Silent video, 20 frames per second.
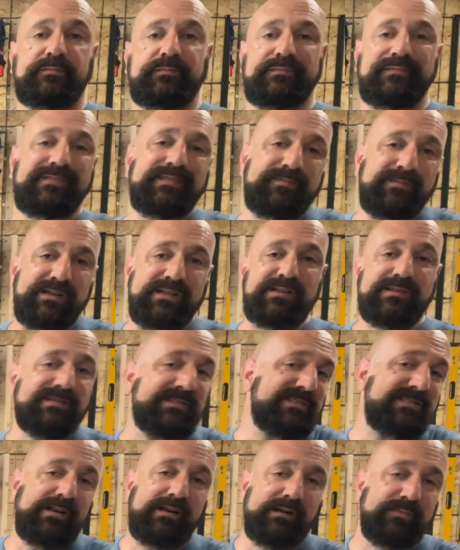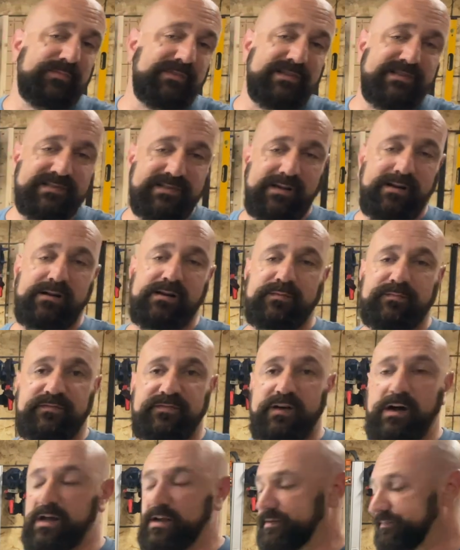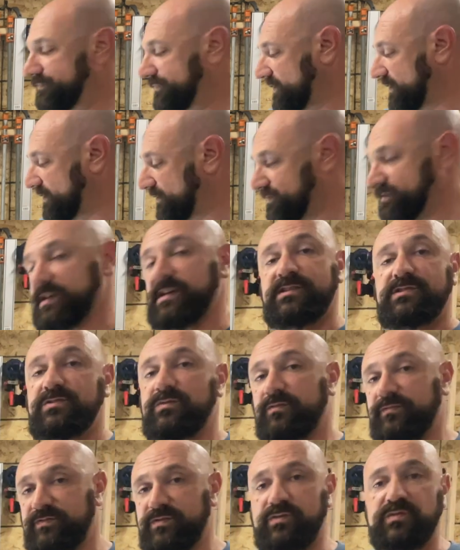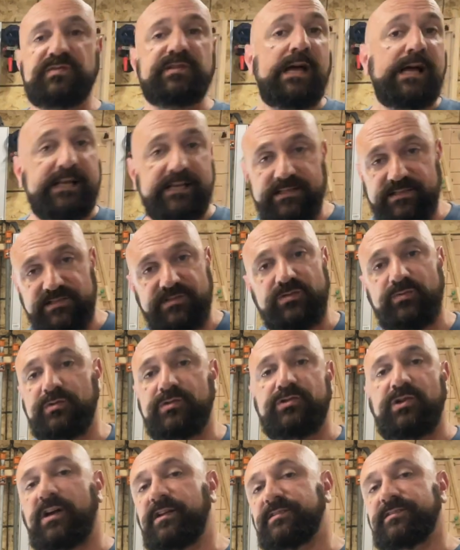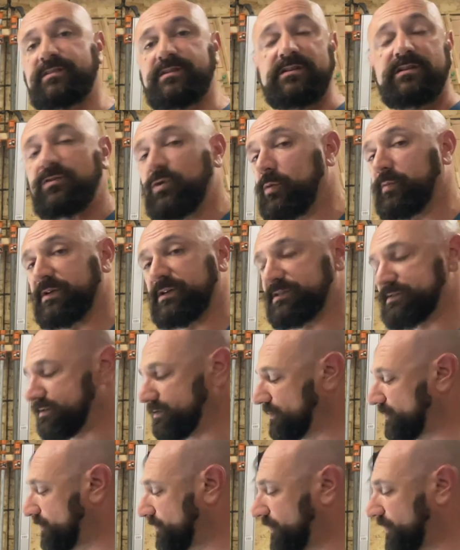I mean, setup is setup, fine. It takes you a few seconds to adjust it, no big deal.